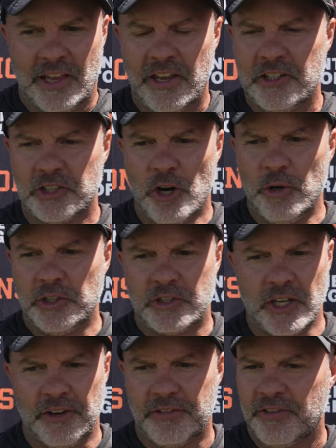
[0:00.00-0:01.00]
There's always
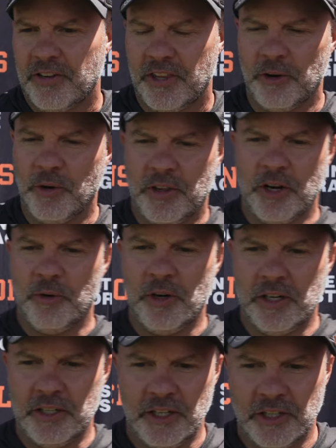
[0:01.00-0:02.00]
stuff. There
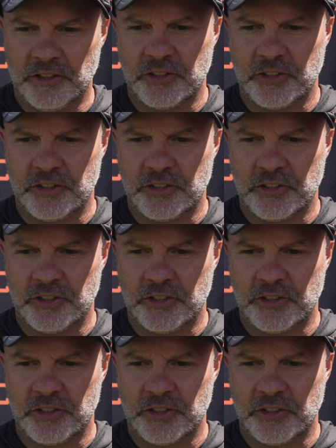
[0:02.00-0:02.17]
really is.